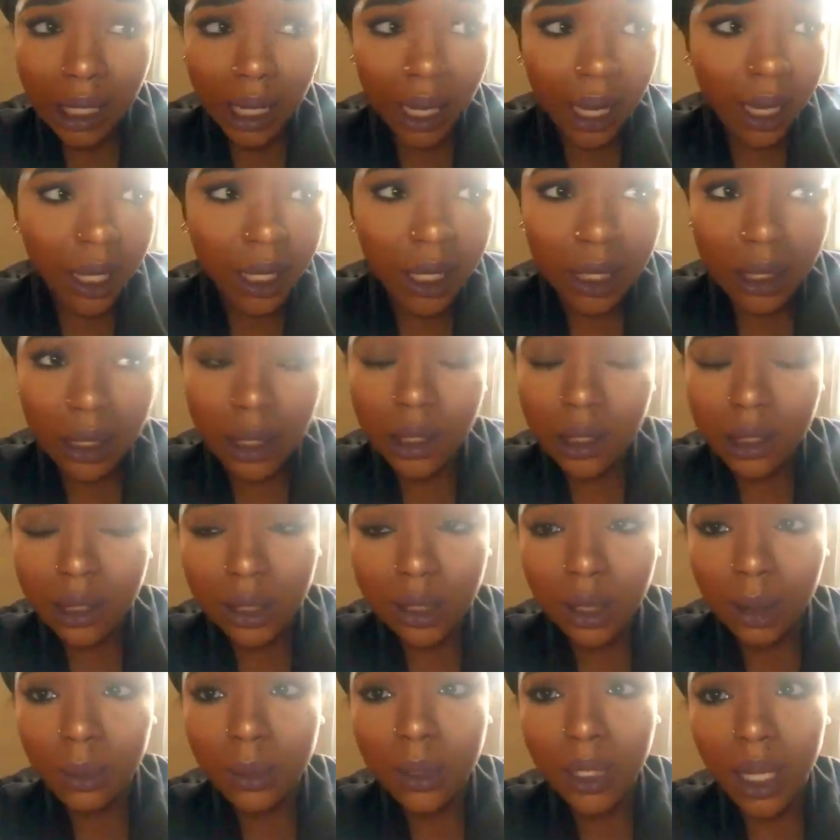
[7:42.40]
edit
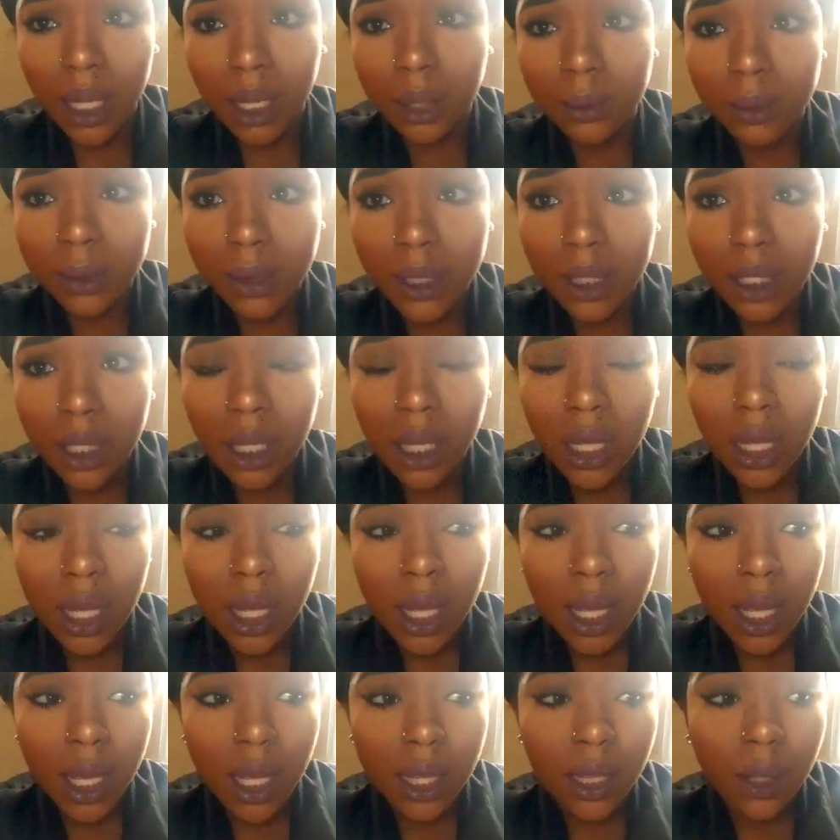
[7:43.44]
sometimes.
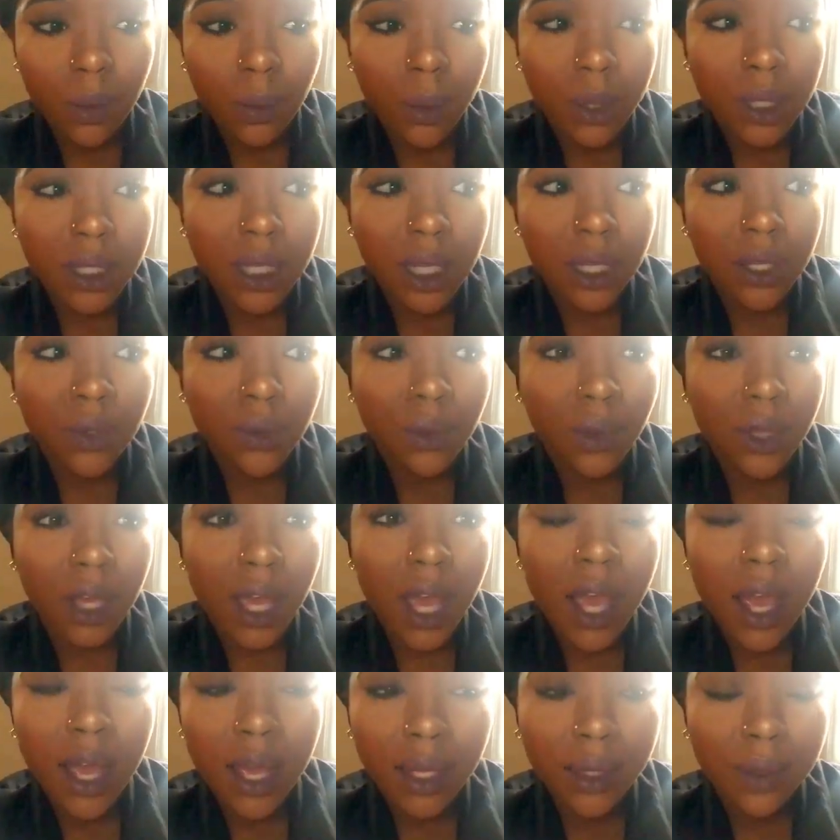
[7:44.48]
And then once I do
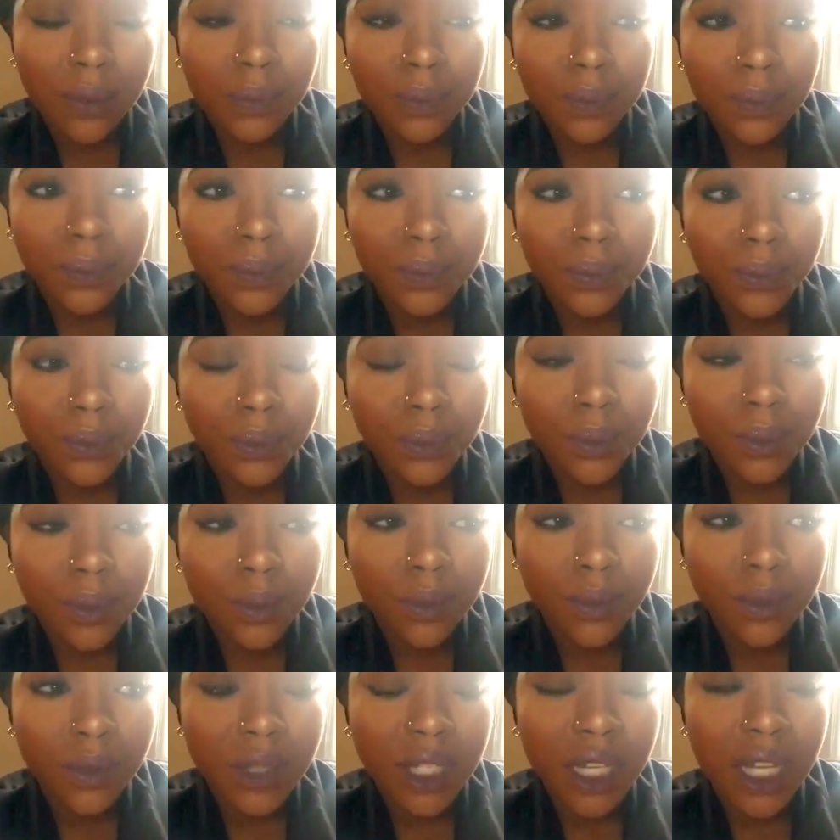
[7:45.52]
that
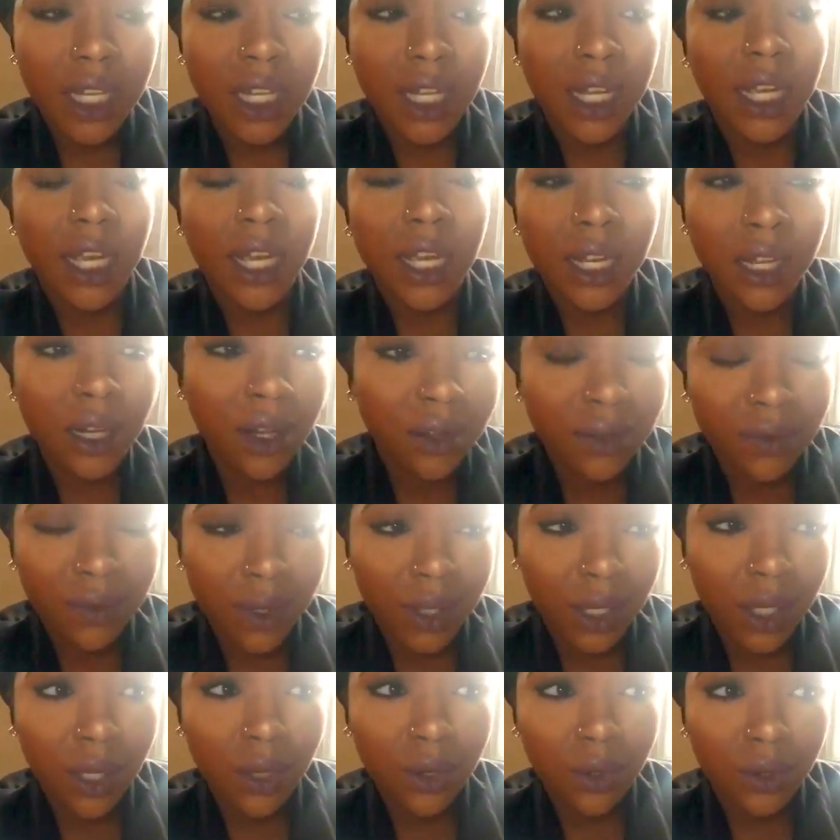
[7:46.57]
and I edit a
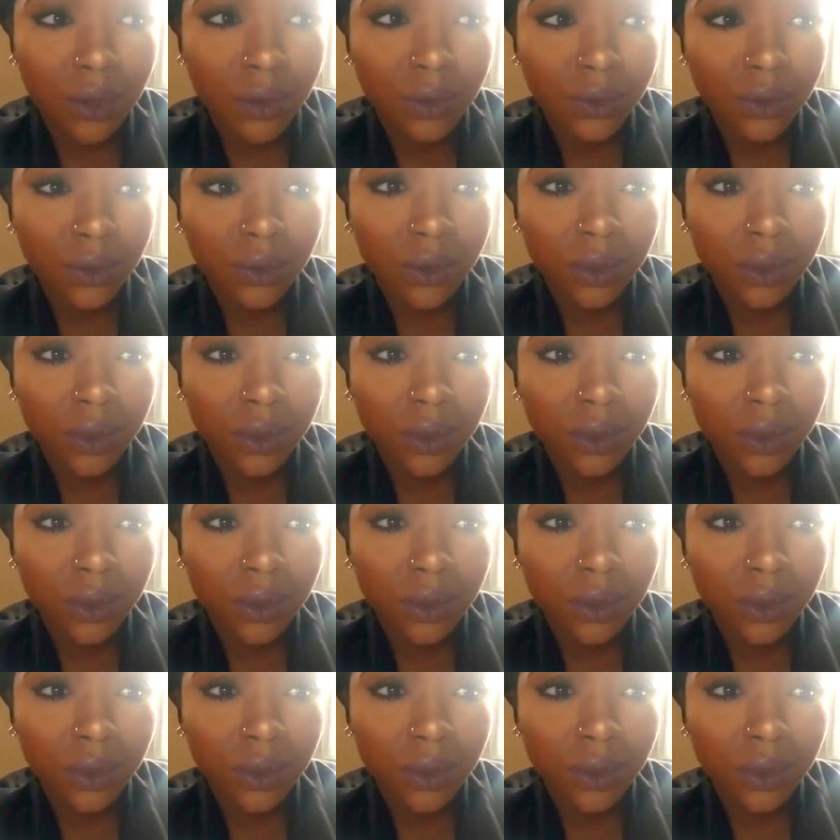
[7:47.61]
video,